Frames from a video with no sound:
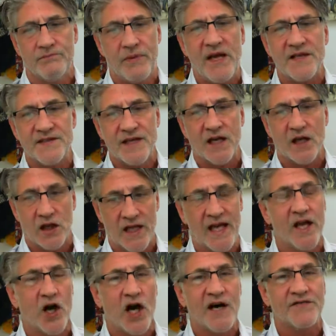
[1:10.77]
basic
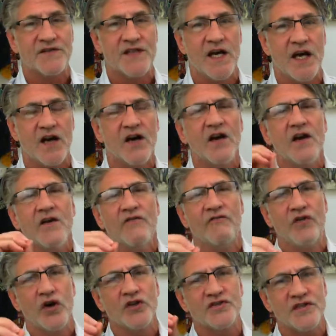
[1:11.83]
layoffs there
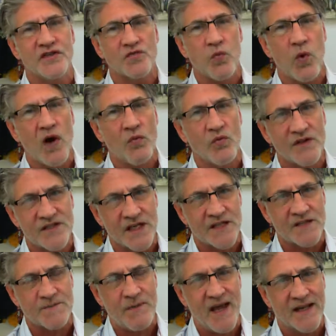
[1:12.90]
versus what was
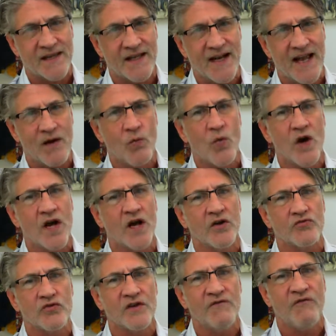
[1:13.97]
expected at
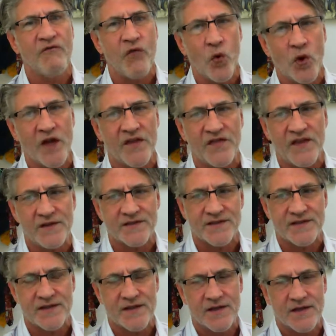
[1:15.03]

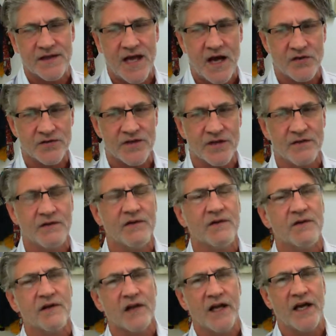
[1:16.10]
140,000
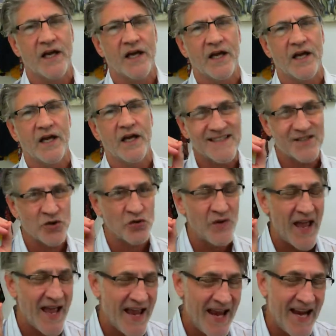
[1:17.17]
layoffs.
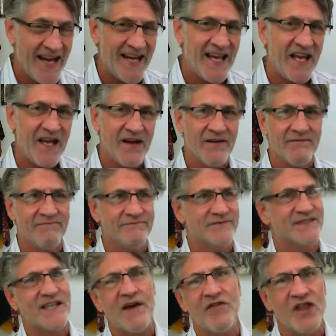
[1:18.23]
So 80
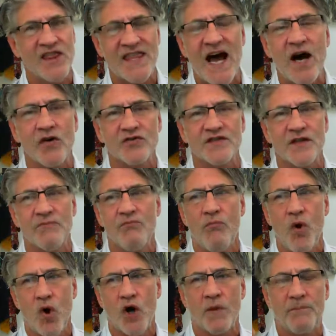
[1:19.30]
7,000
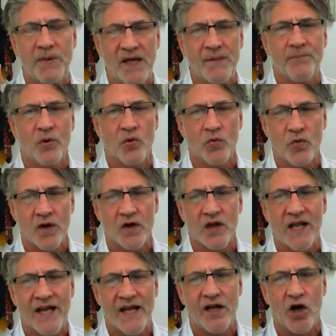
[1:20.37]
more people were
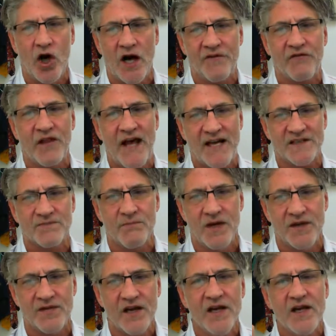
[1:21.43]
laid off last
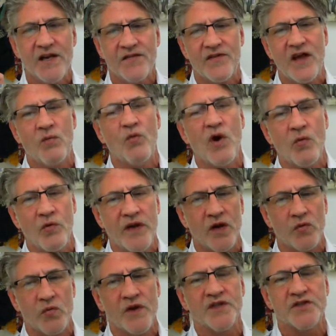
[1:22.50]
month than what we
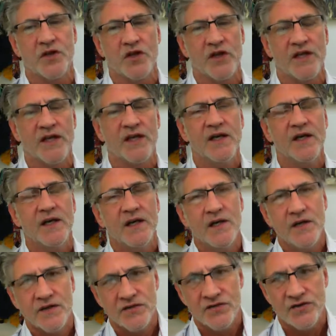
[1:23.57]
originally
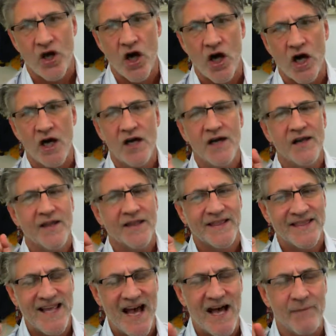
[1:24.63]
saw.
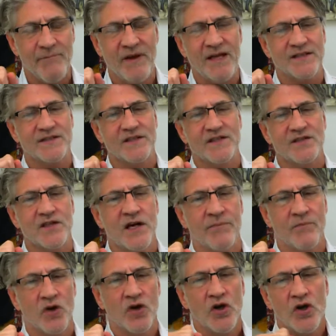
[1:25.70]
That makes this
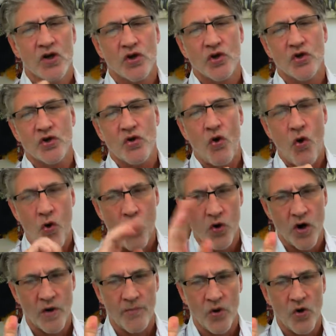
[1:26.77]
number look
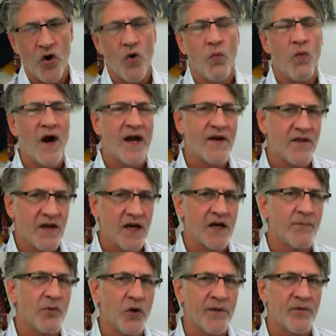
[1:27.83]
horrible. Why did the
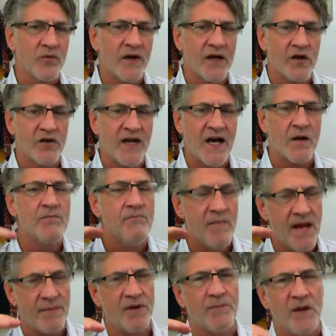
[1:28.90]
unemployment rate go down?
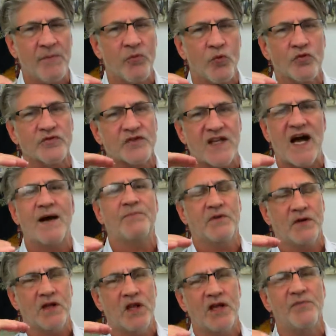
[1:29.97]
Maybe people
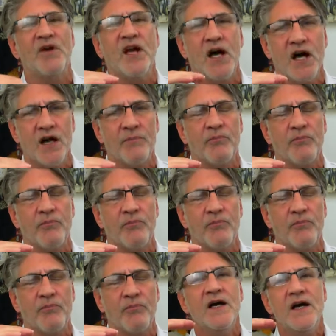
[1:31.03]
stopped claiming
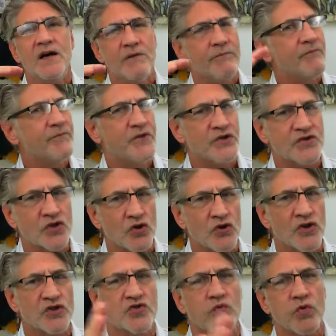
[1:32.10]
unemployment.
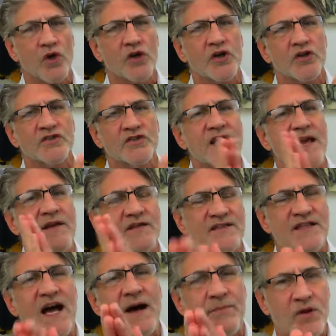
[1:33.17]
Discouraged workers, they
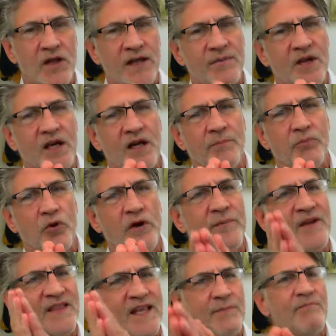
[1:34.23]
stop claiming
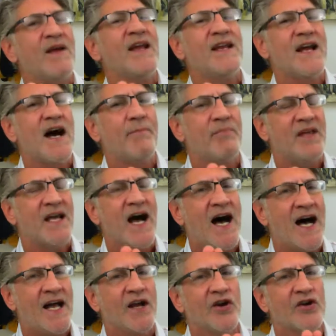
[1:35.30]
unemployment. They may not be
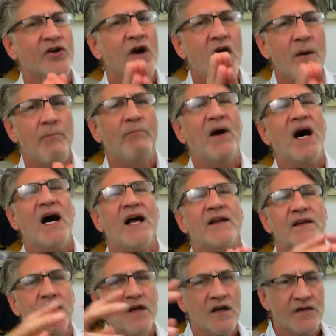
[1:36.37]
hired, but